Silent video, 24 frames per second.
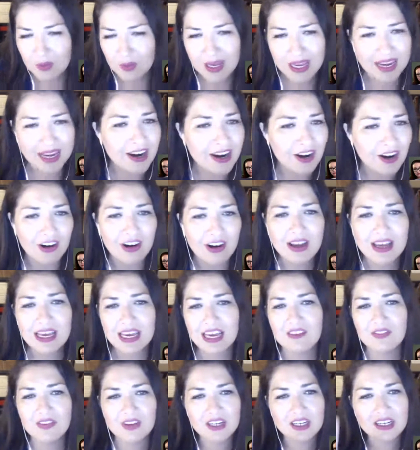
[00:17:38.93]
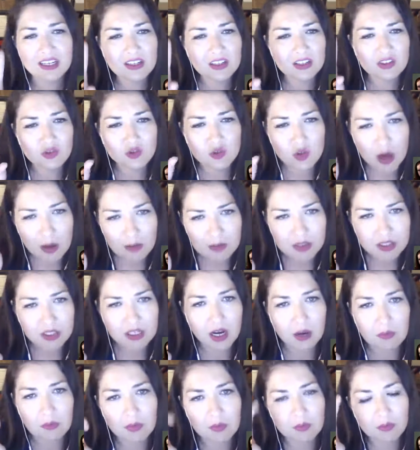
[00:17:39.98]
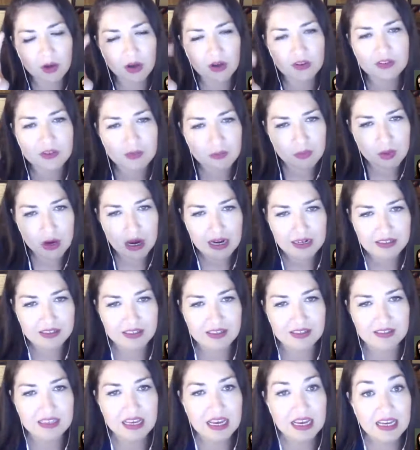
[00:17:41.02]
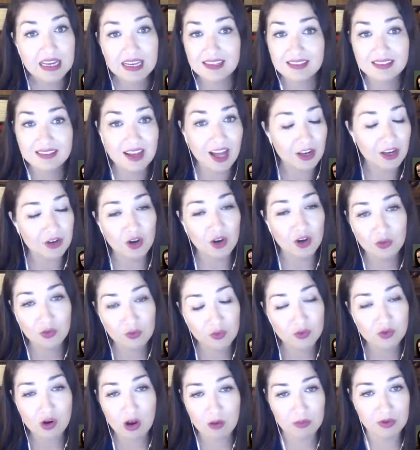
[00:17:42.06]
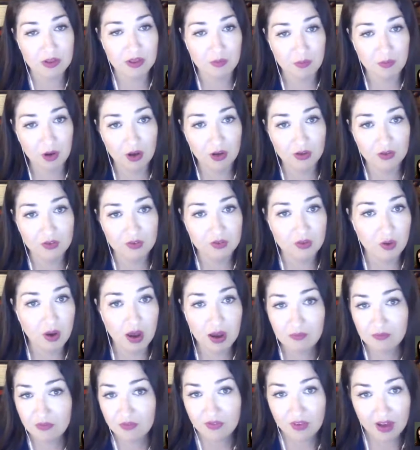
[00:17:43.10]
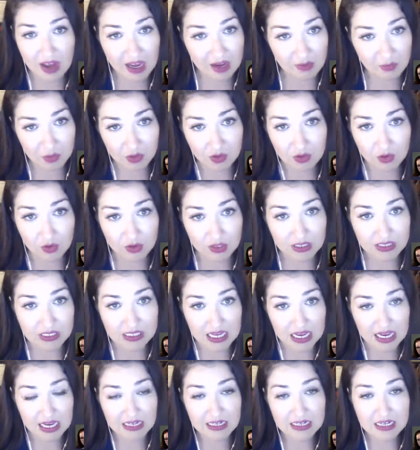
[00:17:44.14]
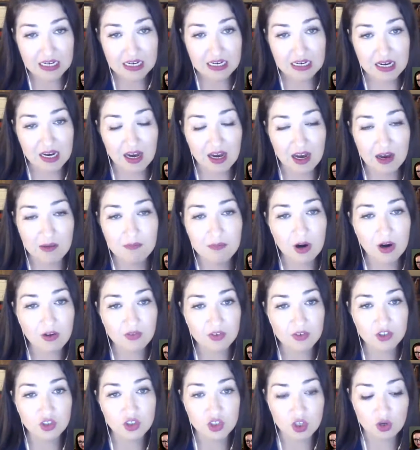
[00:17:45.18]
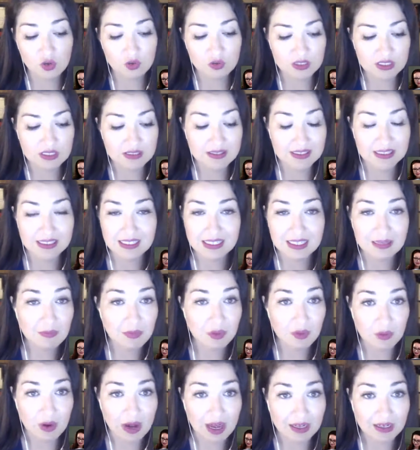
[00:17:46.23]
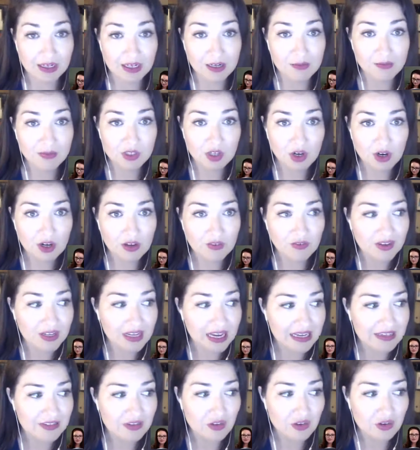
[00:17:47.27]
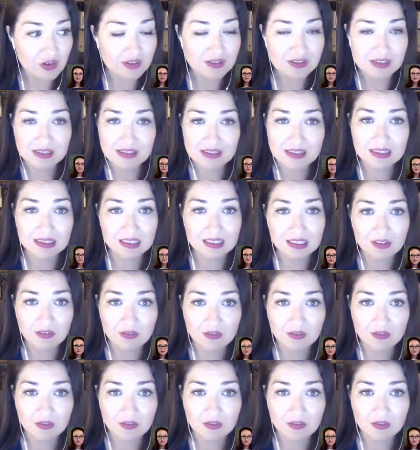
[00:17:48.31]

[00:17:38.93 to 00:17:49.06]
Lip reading: care if he dropped a couple balls at practice. He's not known for dropping the ball, so I'm fine with Golden Tate. Marvin Jones is the deep threat, and I'm sorry, if a guy's 36 in the league